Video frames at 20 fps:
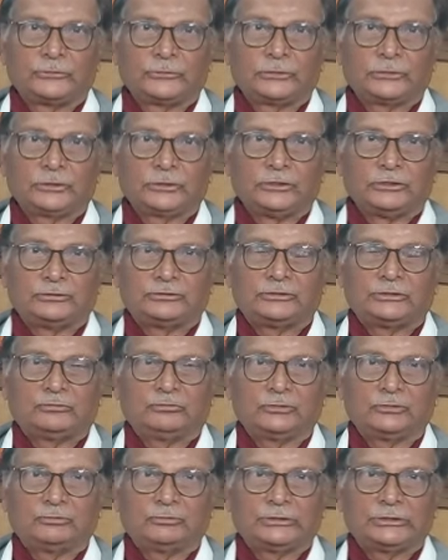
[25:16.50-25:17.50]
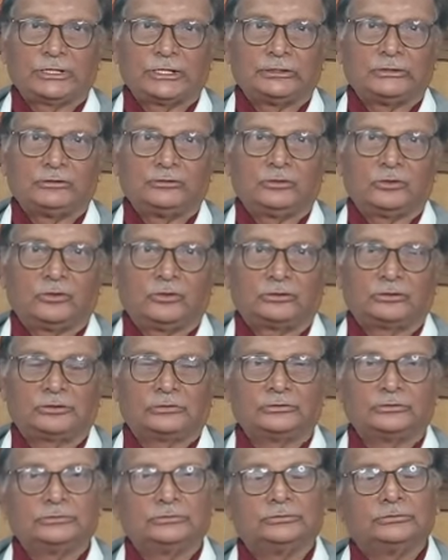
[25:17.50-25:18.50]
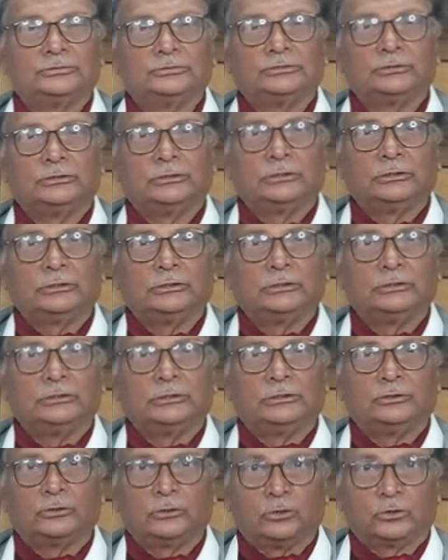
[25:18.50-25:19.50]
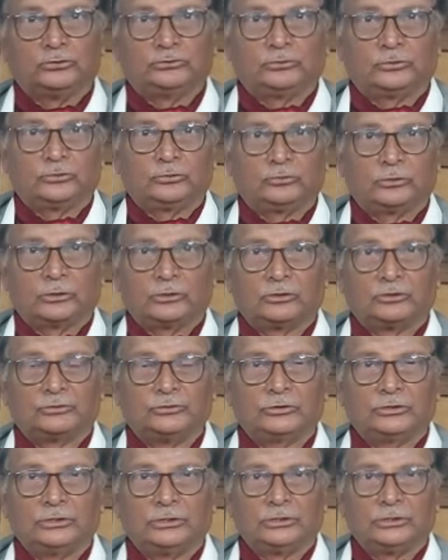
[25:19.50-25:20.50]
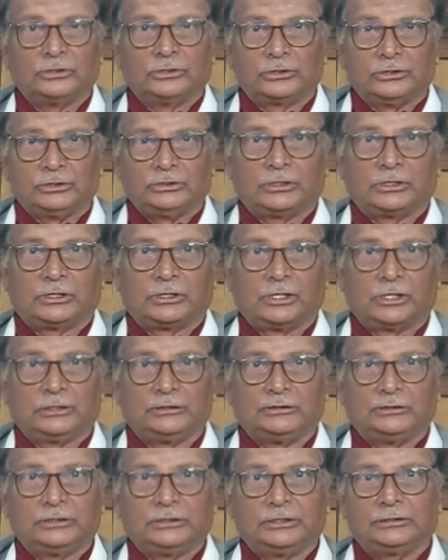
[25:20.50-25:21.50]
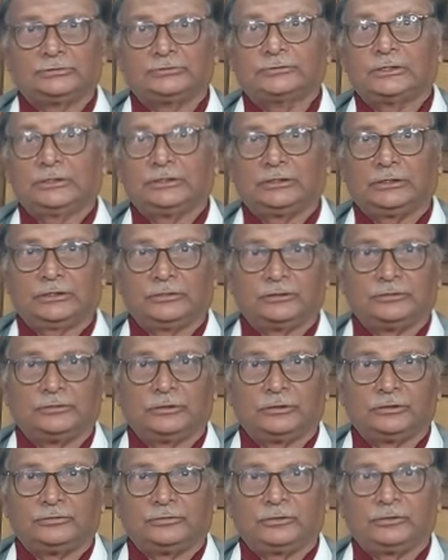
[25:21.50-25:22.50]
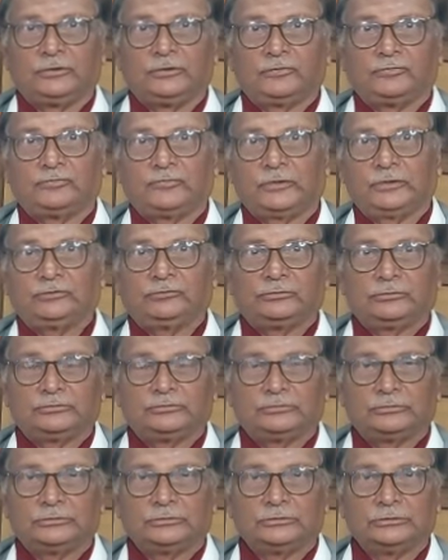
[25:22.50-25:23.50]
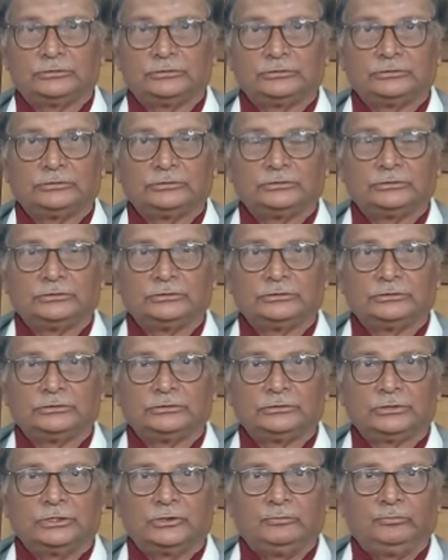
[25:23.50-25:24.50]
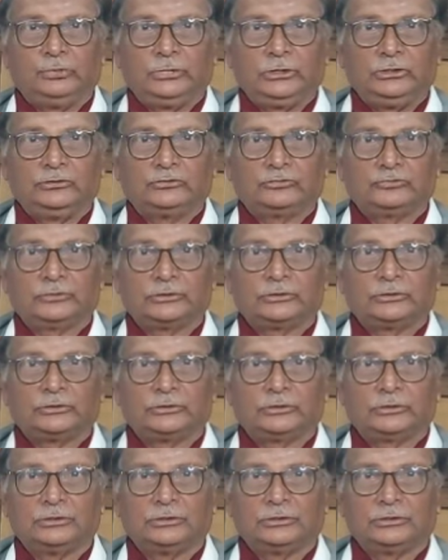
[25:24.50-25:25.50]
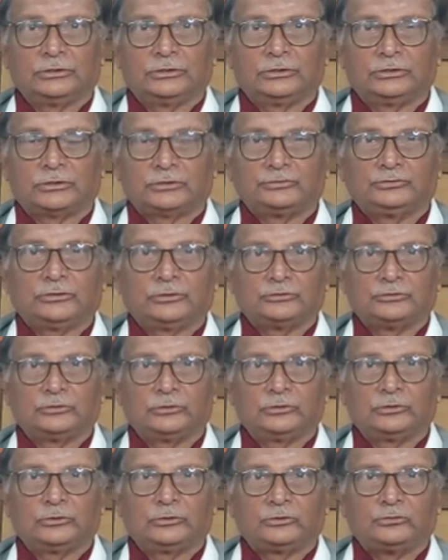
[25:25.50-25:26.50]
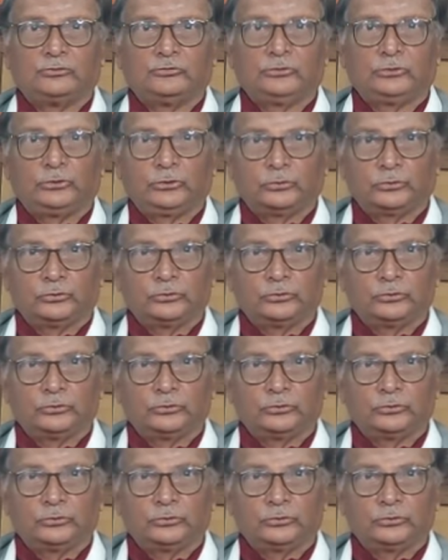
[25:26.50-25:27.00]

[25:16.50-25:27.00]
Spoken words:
December, but that did not go through because Indira Gandhi had signed that Treaty of Friendship and Peace with Russia, so it was vetoed.